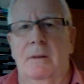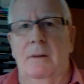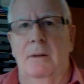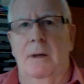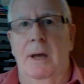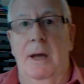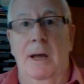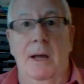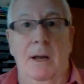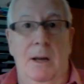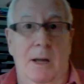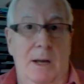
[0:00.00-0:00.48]

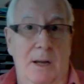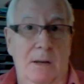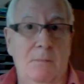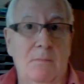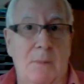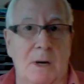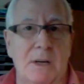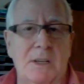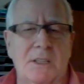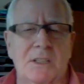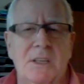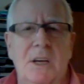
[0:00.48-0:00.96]

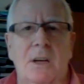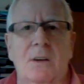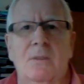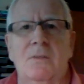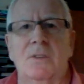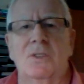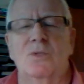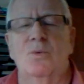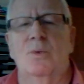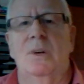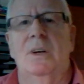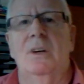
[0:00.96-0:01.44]
and
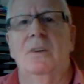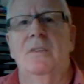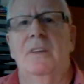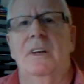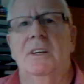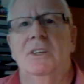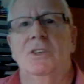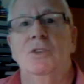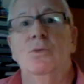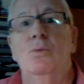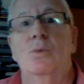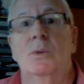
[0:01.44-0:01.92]
myself as well
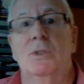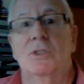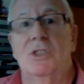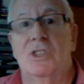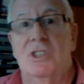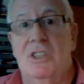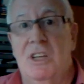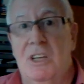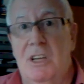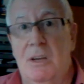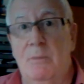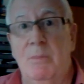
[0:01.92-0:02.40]
that you will
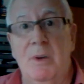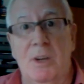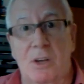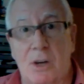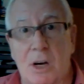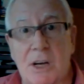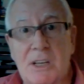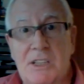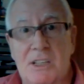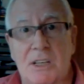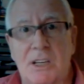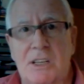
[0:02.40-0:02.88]
see,
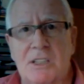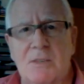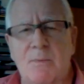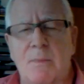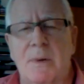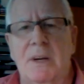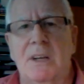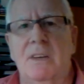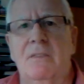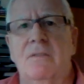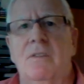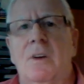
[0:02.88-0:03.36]
because of these
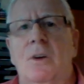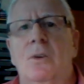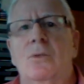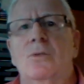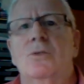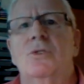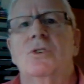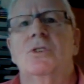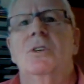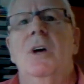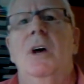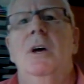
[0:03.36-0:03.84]
money
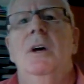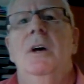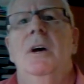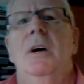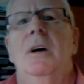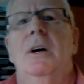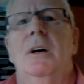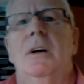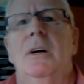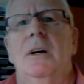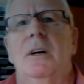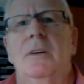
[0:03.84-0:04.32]
flows,
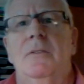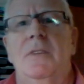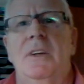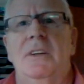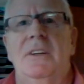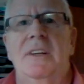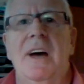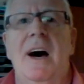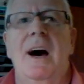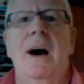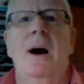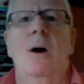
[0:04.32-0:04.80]
the
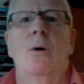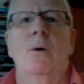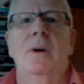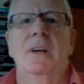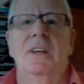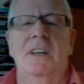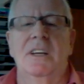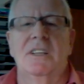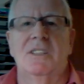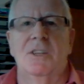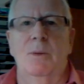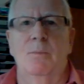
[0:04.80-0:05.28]
Dow
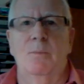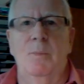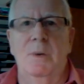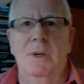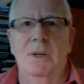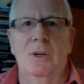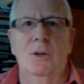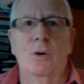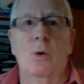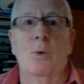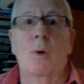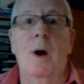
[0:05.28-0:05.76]
and the
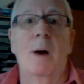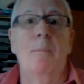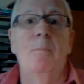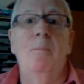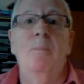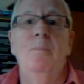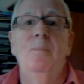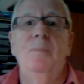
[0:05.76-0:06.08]
S&P go up.